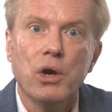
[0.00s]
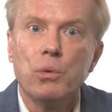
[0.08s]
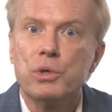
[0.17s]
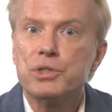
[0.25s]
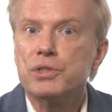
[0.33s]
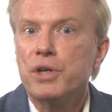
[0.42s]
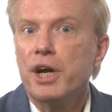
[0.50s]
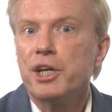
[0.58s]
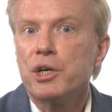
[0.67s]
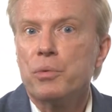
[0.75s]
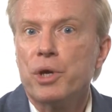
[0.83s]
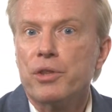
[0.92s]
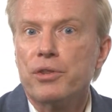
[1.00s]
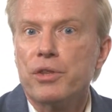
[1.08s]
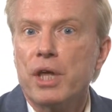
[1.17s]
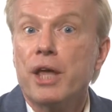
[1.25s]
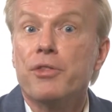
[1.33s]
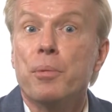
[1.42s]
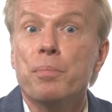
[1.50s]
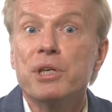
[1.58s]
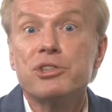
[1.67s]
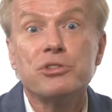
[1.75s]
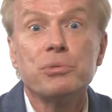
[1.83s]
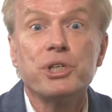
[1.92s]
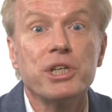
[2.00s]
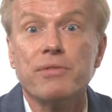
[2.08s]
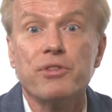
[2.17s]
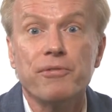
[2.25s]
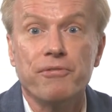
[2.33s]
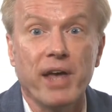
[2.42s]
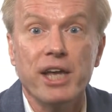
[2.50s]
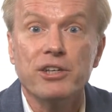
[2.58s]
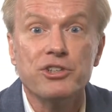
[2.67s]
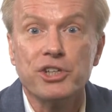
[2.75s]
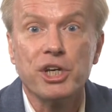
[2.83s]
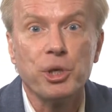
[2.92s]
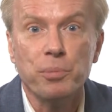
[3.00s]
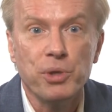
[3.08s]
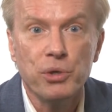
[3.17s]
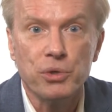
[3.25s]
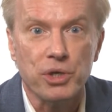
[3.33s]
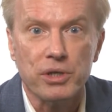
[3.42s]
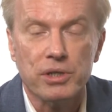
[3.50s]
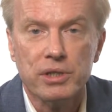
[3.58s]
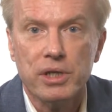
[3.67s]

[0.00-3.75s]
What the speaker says: we're starting with the mystery of the vanishing computer.